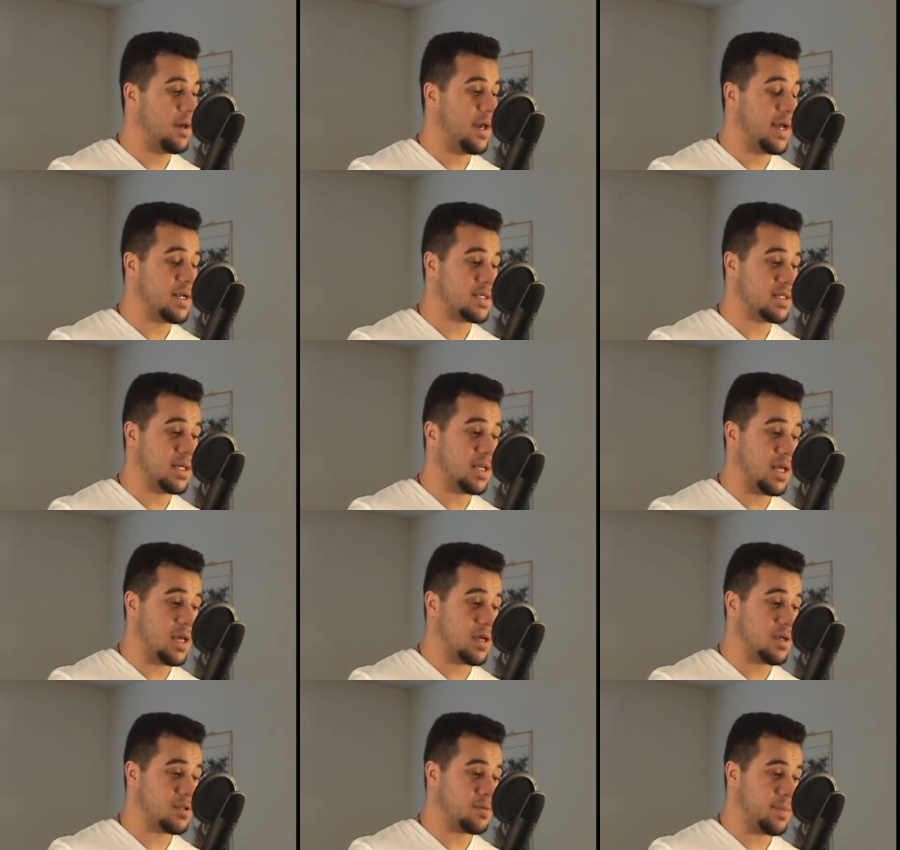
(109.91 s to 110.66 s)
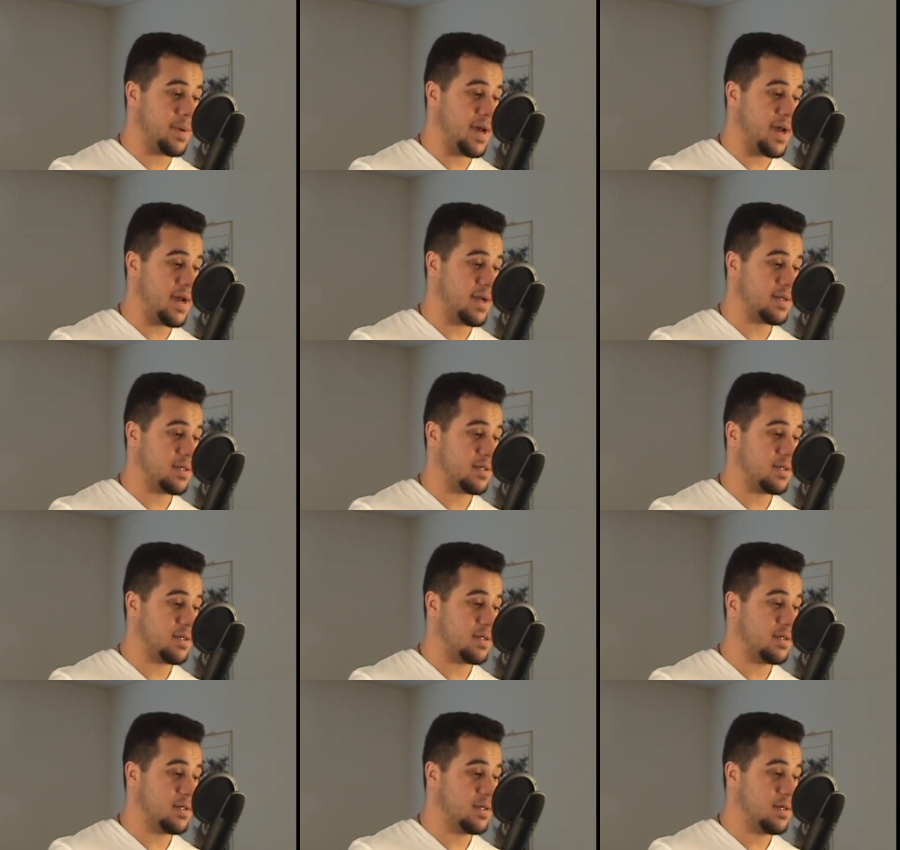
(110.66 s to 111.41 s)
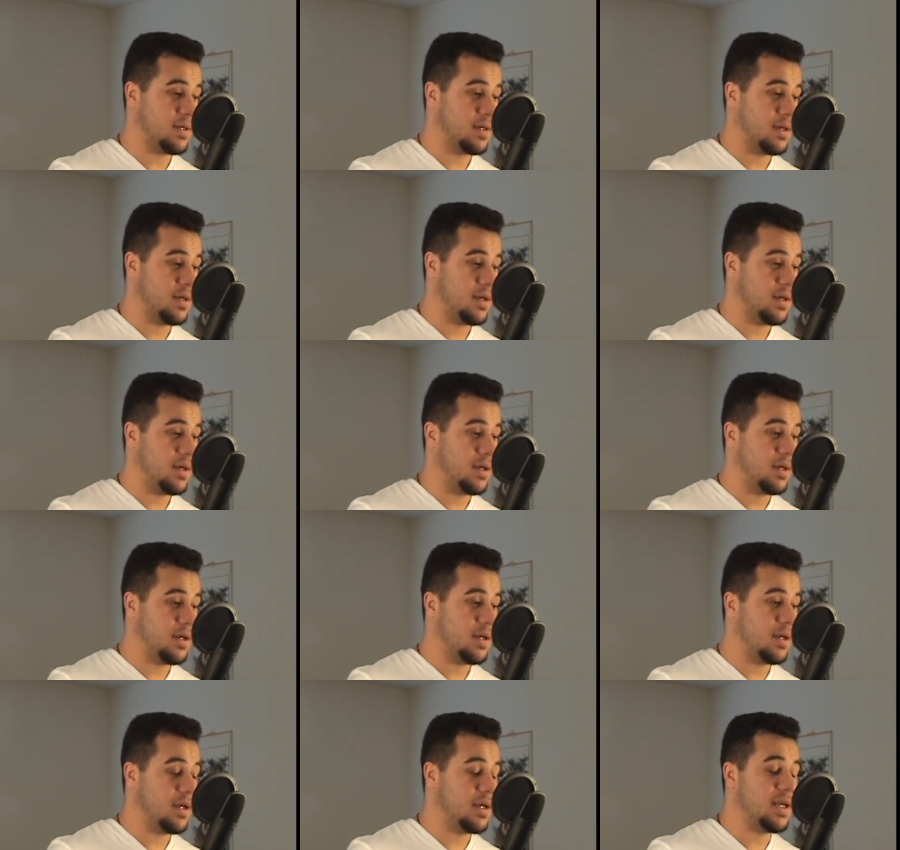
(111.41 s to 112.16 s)
As the years passed,
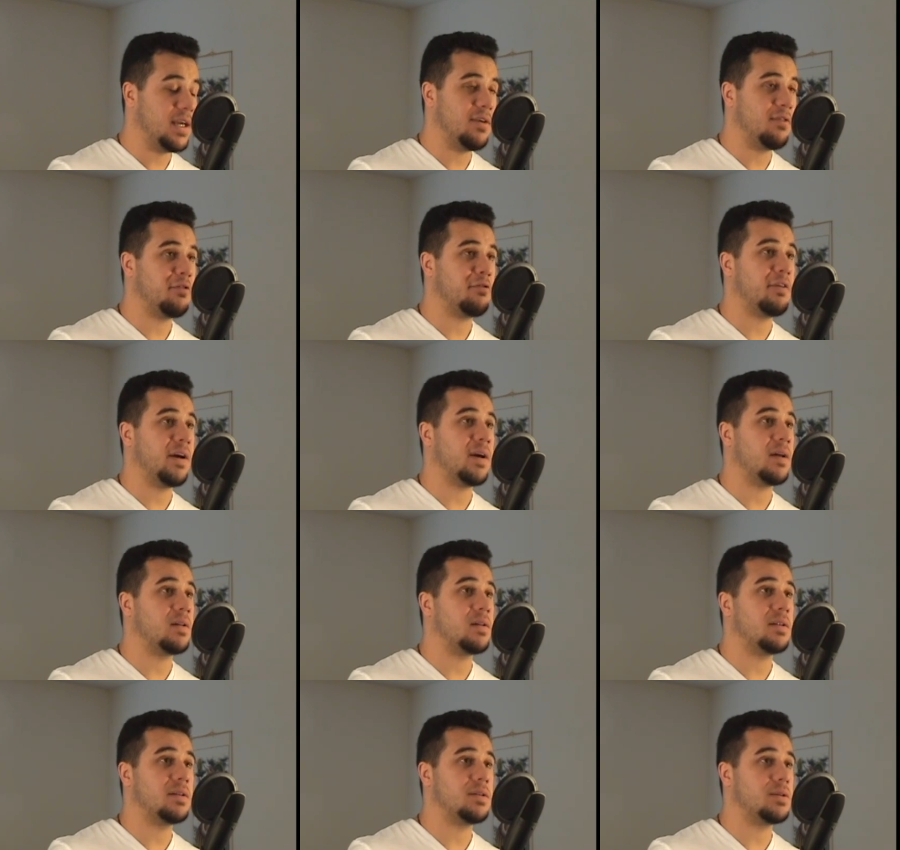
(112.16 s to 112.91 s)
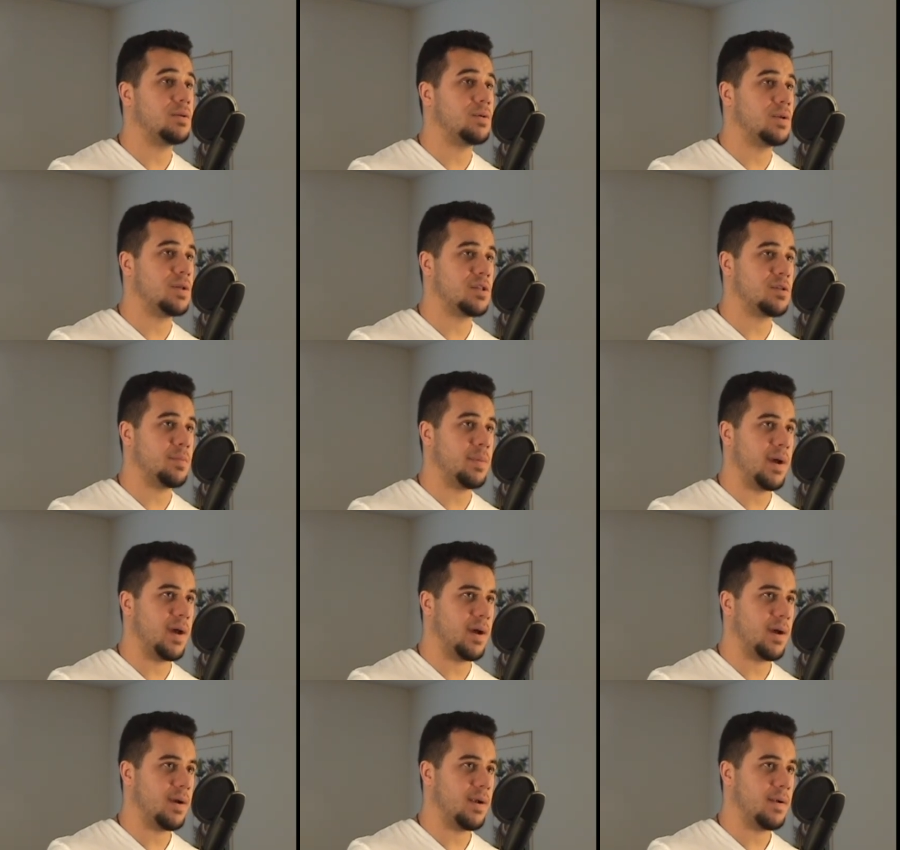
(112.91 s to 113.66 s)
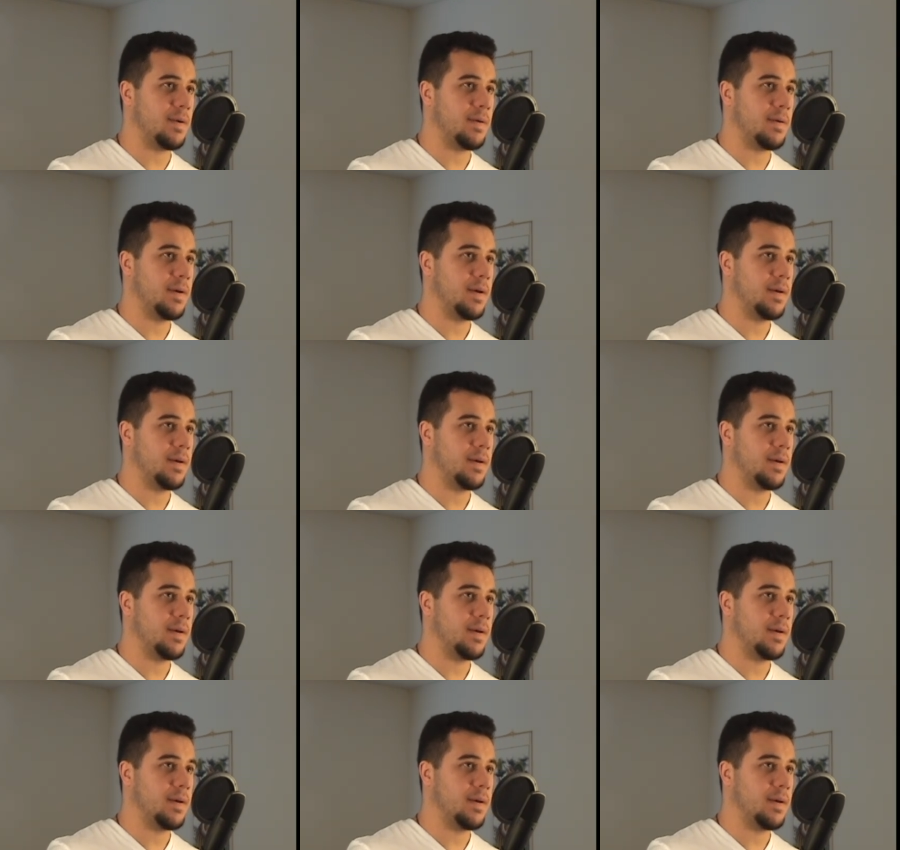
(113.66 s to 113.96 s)
he fell into despair